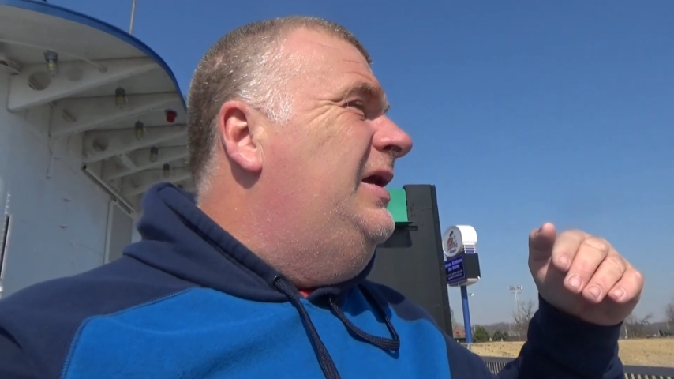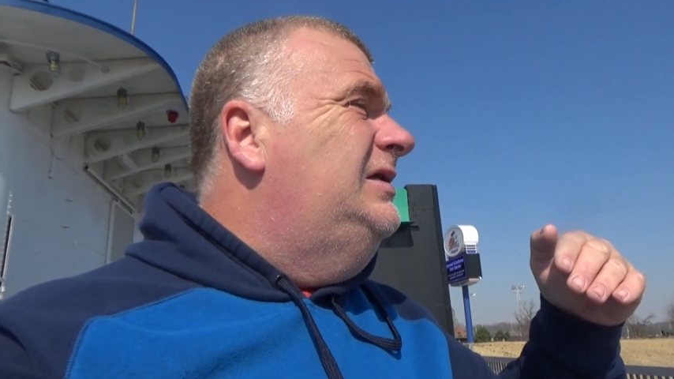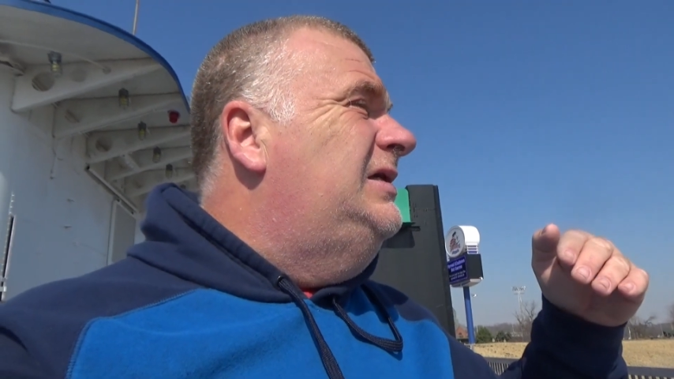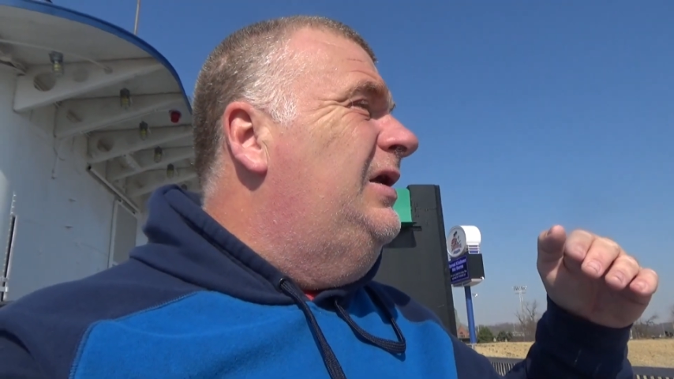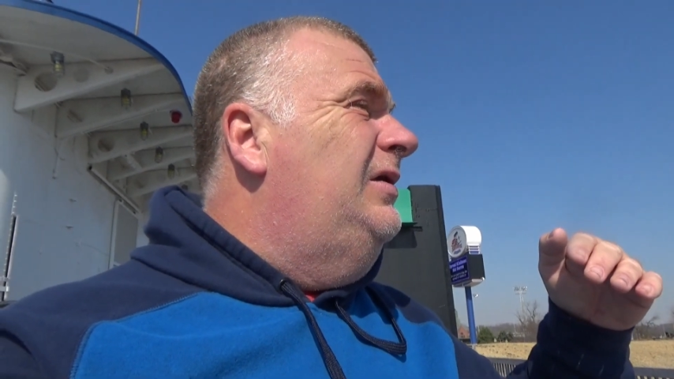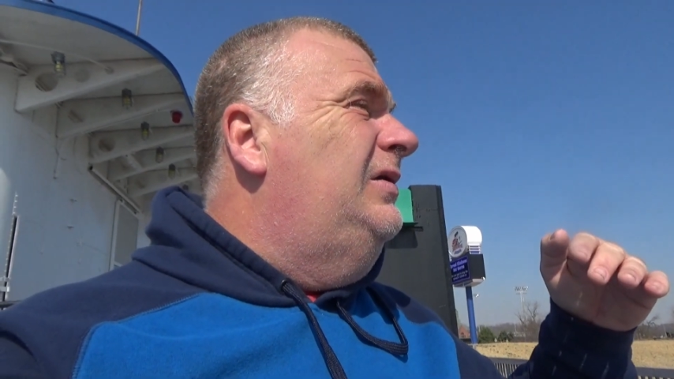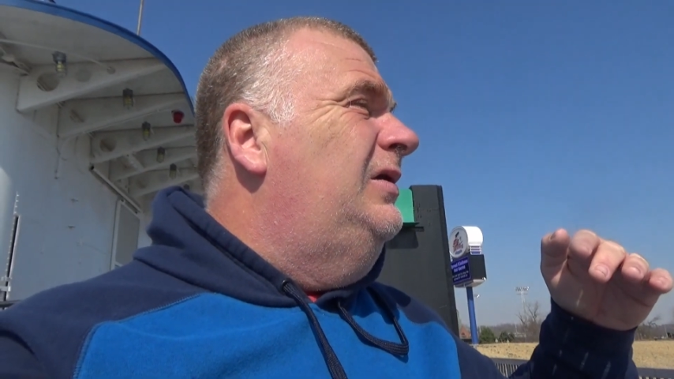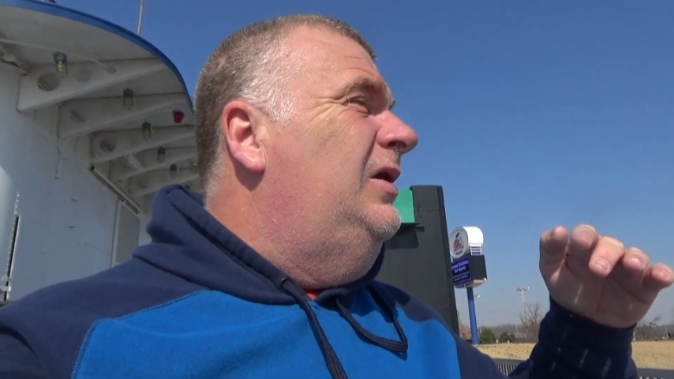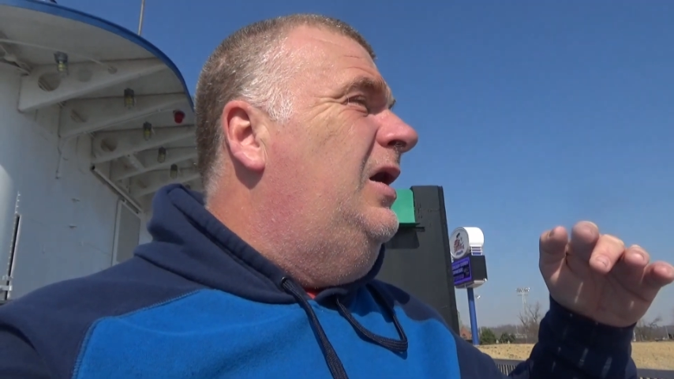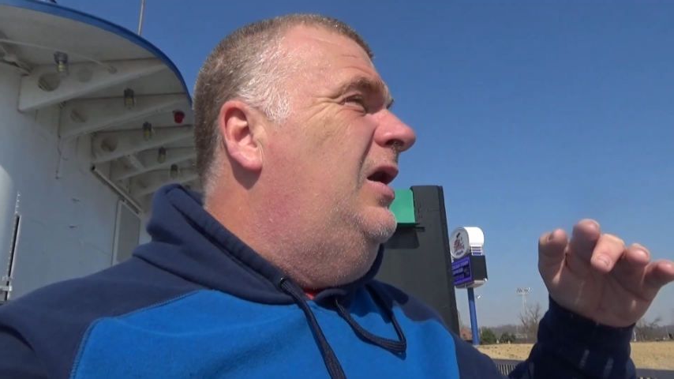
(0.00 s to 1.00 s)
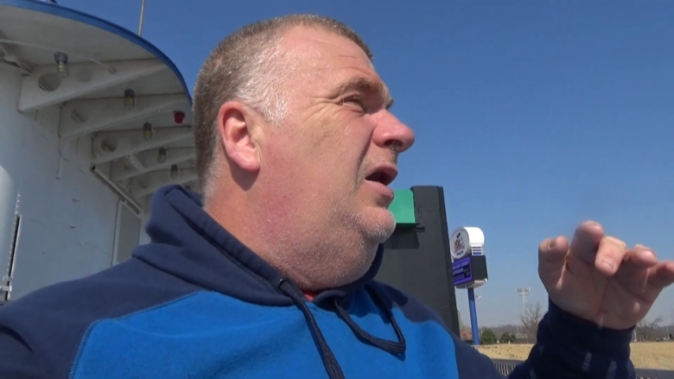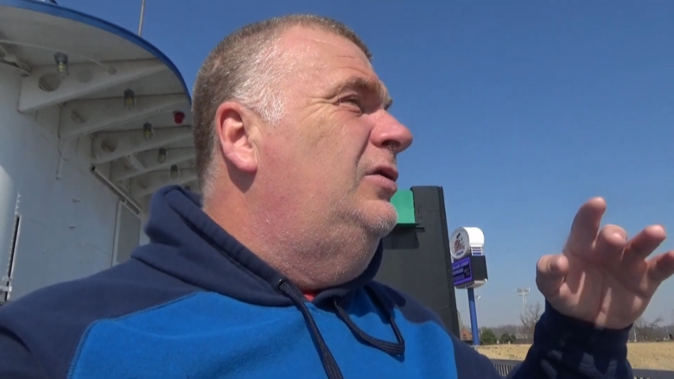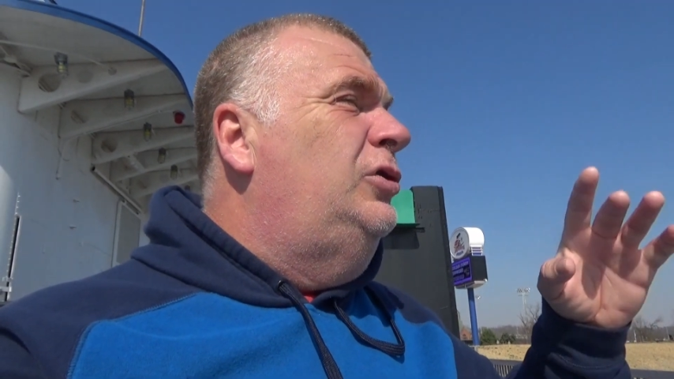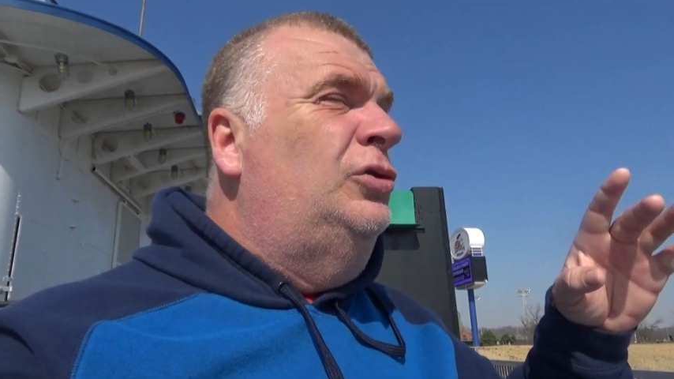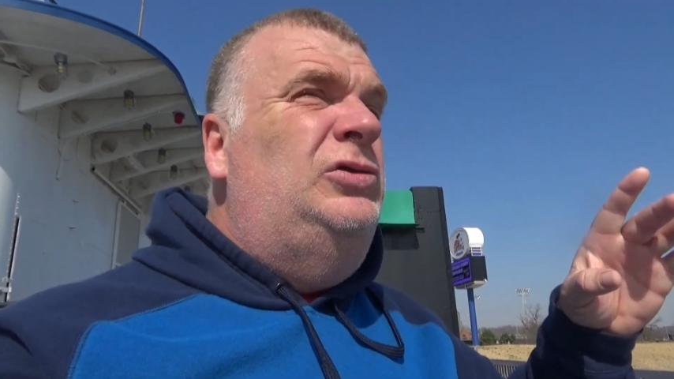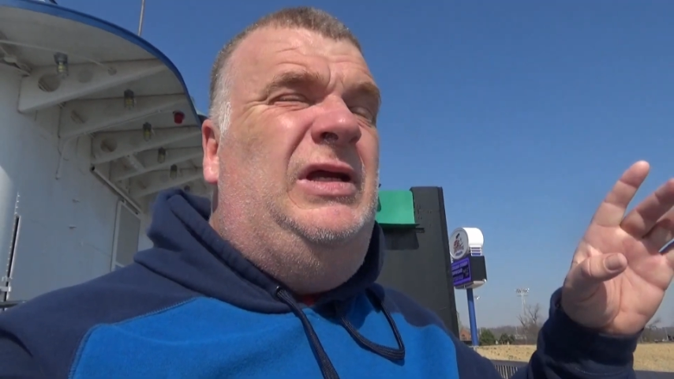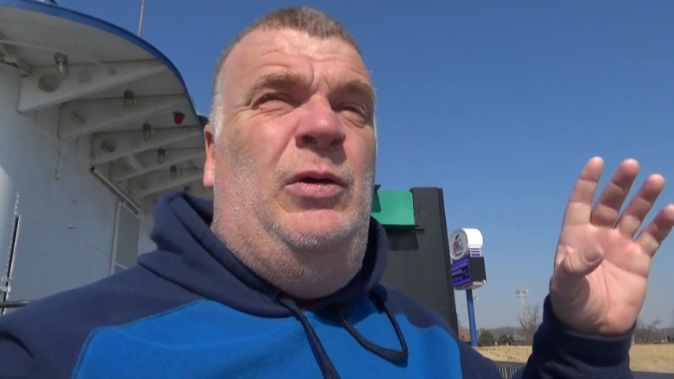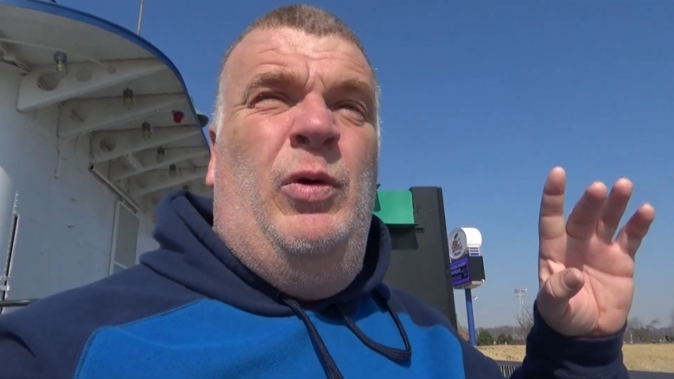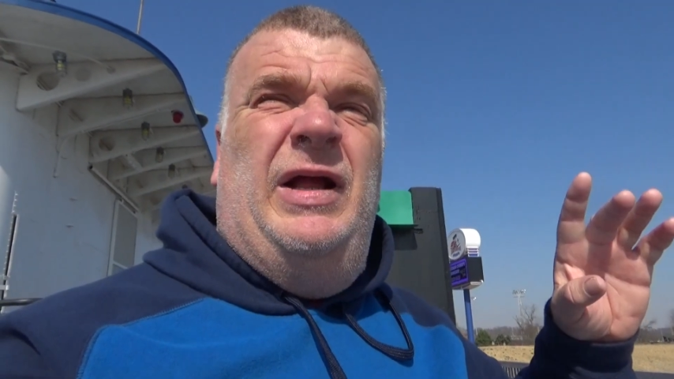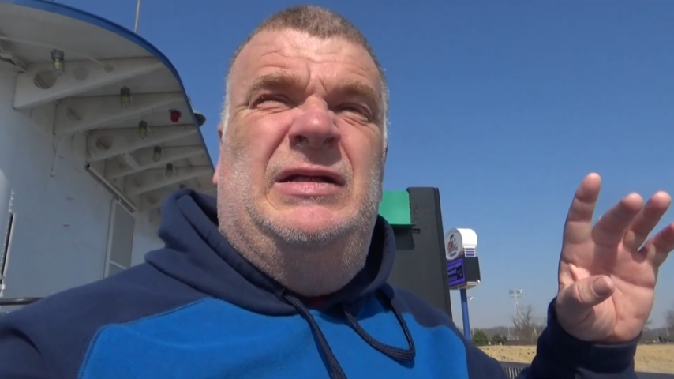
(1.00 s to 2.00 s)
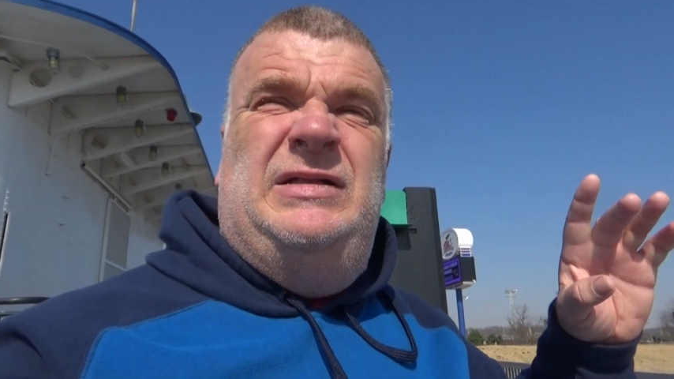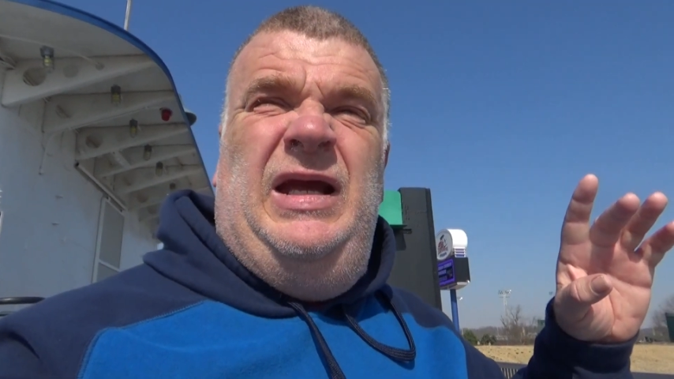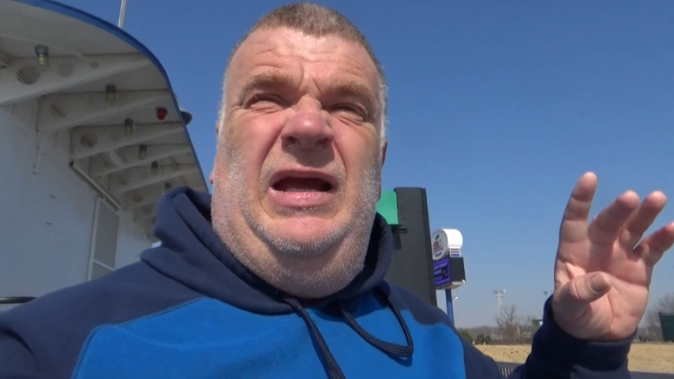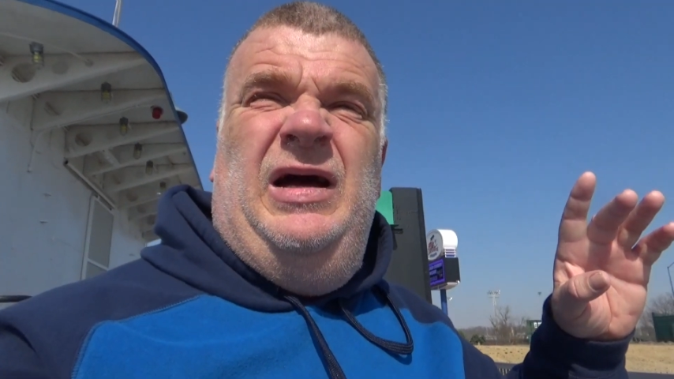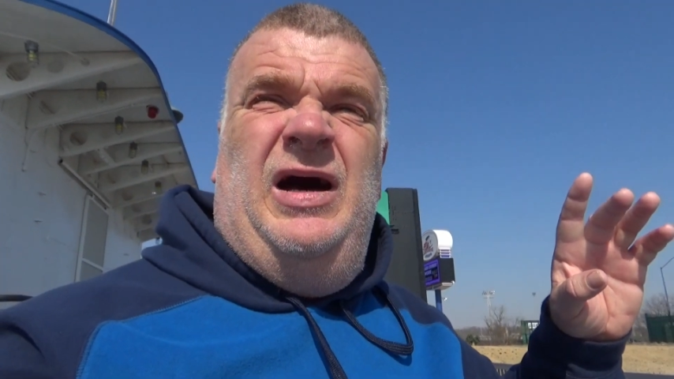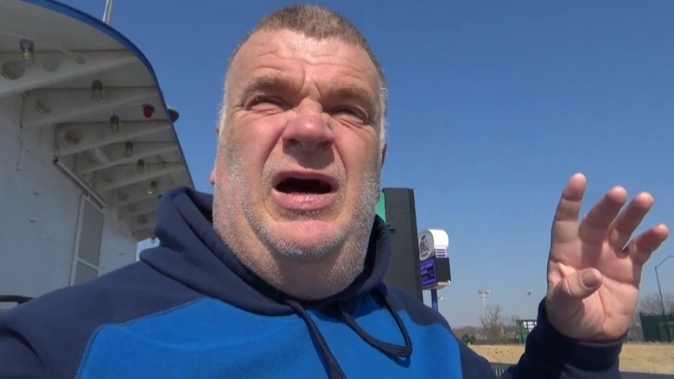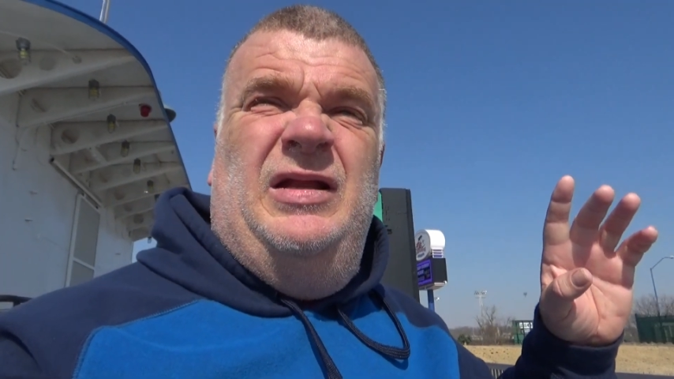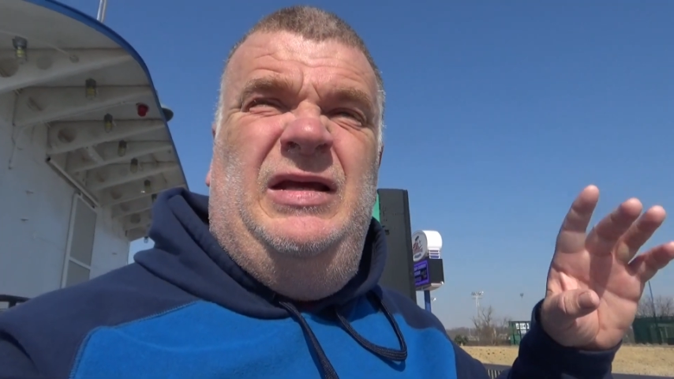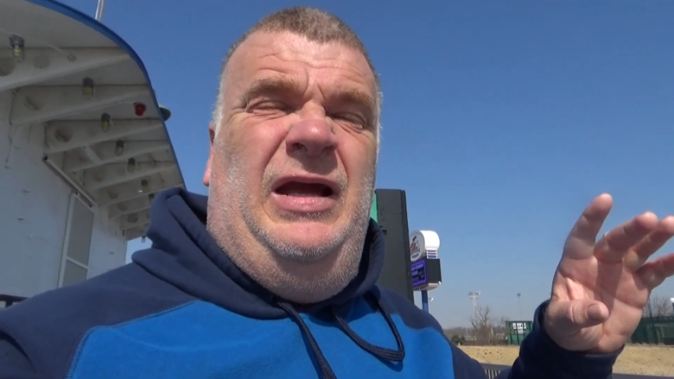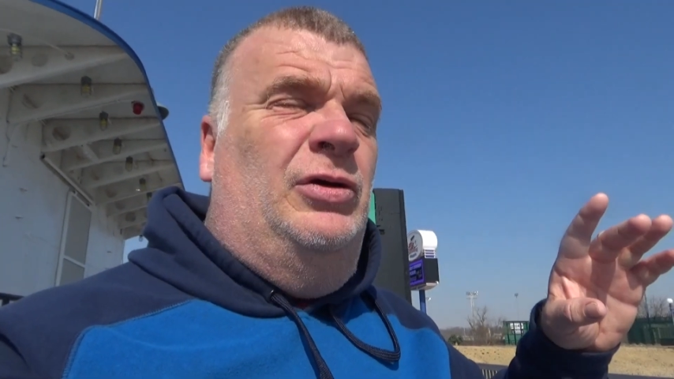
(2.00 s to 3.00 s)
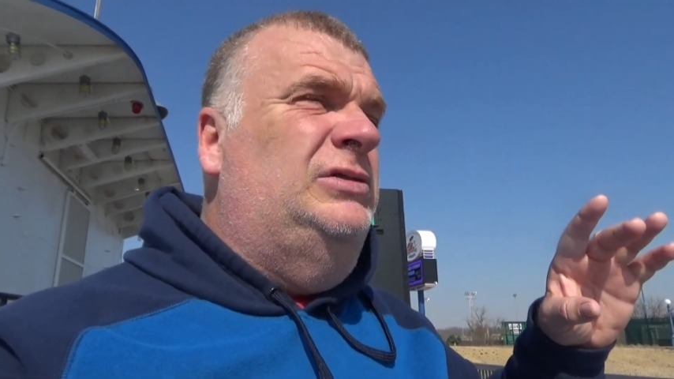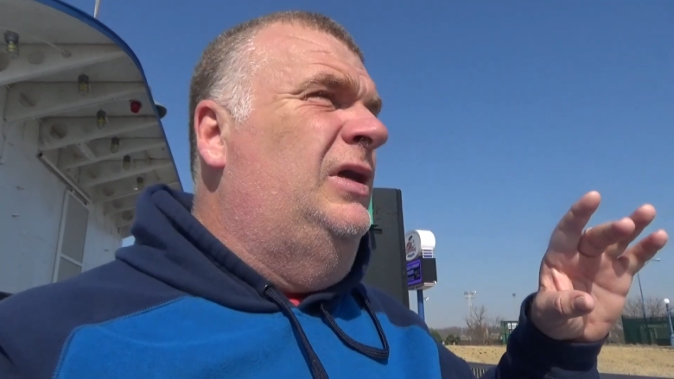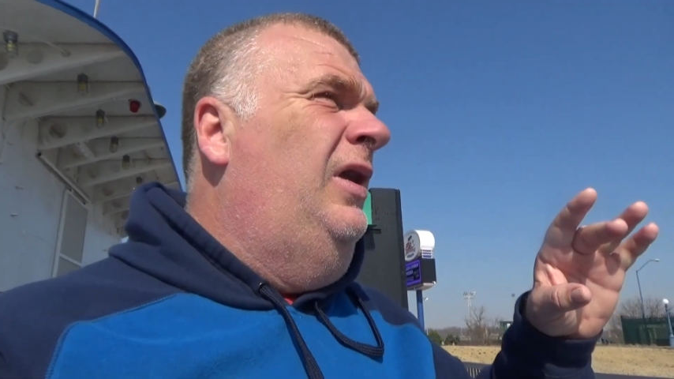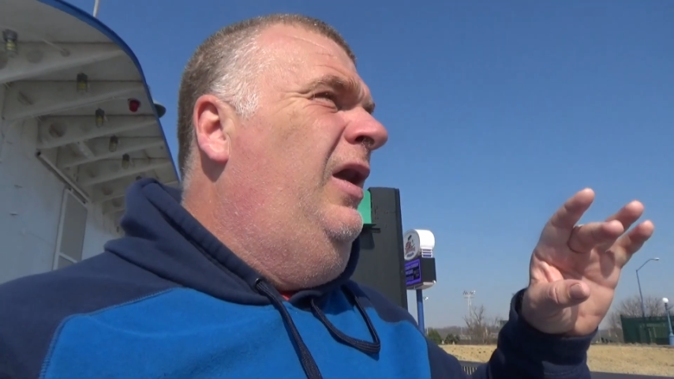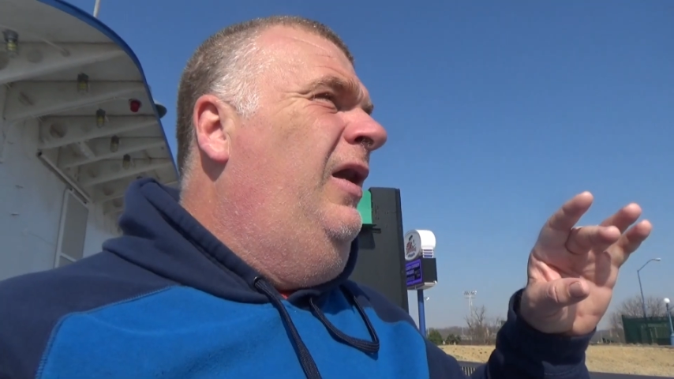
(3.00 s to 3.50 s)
consider Tuesday, Wednesday deals